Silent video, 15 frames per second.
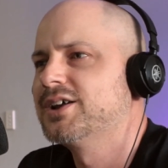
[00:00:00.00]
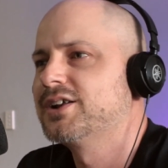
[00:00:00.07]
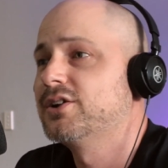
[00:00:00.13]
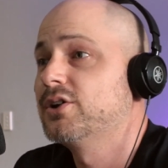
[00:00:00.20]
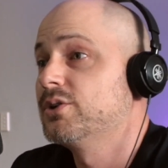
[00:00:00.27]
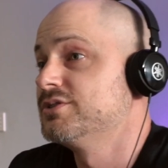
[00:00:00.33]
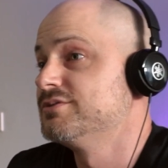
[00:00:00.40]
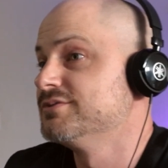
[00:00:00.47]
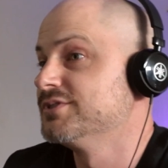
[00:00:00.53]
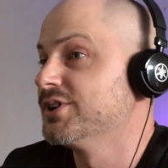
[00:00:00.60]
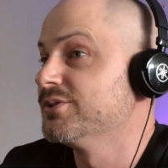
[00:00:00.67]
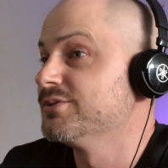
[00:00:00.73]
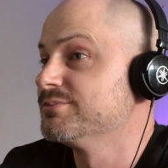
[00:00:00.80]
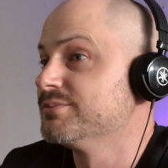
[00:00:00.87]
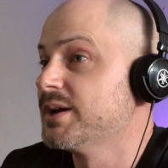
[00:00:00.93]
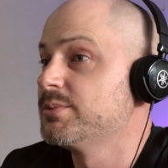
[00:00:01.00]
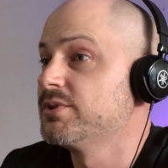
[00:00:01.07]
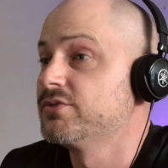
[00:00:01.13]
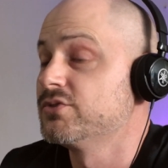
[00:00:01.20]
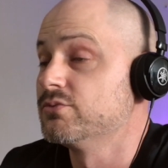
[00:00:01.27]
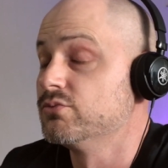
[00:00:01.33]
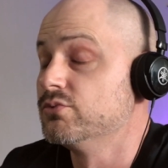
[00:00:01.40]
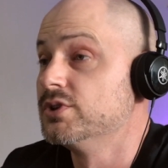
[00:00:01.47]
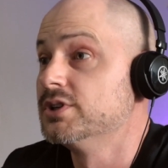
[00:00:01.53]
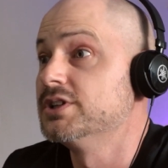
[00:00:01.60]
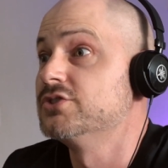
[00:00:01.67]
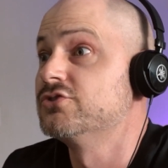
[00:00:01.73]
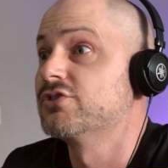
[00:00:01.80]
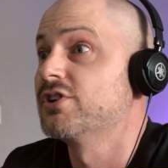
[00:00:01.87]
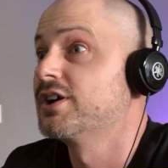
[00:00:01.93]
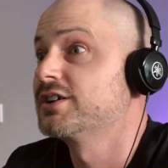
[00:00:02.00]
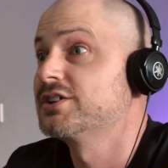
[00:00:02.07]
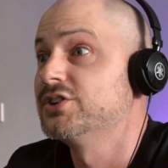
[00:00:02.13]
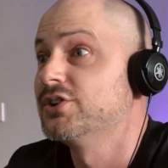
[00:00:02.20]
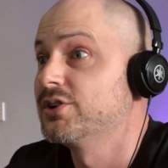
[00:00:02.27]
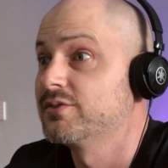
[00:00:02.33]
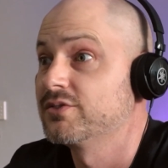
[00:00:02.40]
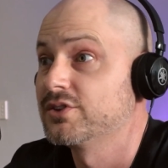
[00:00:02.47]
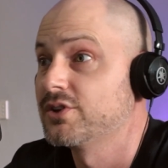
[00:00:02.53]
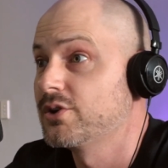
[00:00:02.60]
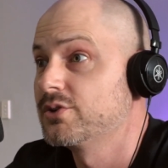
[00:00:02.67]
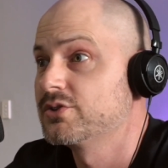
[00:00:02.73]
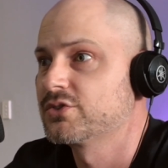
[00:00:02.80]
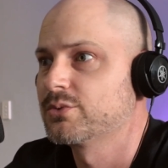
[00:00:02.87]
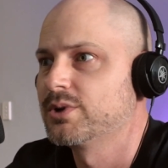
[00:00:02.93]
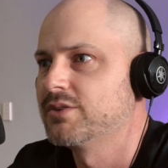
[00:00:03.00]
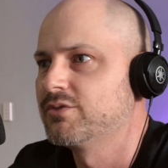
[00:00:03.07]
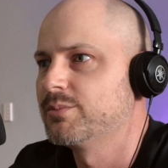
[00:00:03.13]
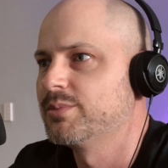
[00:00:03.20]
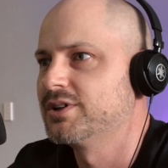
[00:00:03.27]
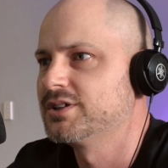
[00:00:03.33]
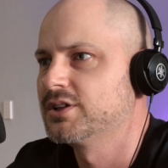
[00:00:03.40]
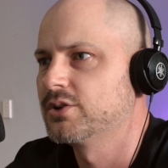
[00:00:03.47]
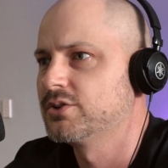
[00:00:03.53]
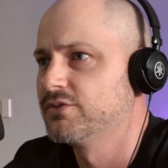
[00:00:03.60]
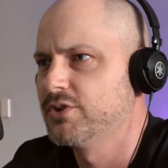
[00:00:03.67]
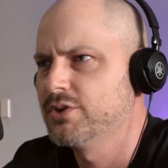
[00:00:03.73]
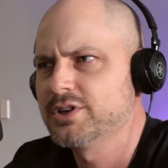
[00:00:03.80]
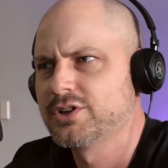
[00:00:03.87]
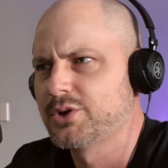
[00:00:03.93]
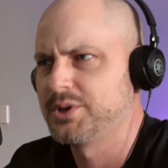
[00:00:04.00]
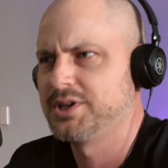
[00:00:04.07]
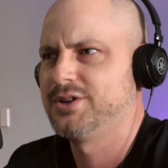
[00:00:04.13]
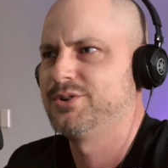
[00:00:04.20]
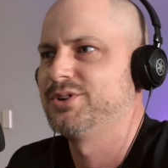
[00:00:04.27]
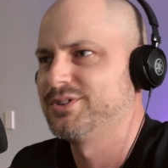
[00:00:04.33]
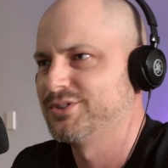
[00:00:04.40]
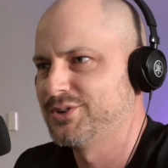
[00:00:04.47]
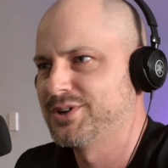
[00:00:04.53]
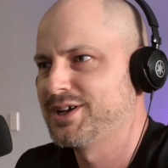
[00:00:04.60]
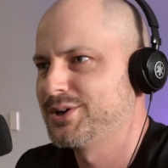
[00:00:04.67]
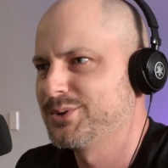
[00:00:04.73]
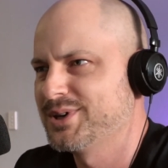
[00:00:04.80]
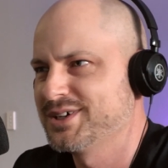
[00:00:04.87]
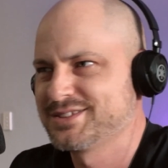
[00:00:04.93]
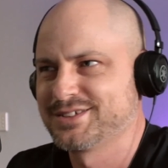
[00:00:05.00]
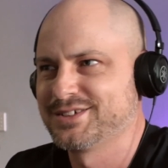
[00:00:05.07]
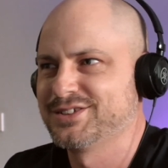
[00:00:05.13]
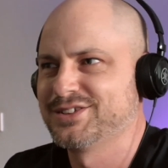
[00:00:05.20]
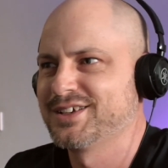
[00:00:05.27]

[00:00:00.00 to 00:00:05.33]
I don't know, you know, maybe if you're really drunk, you don't even notice or whatever, but, you know, you're very coherent on ayahuasca.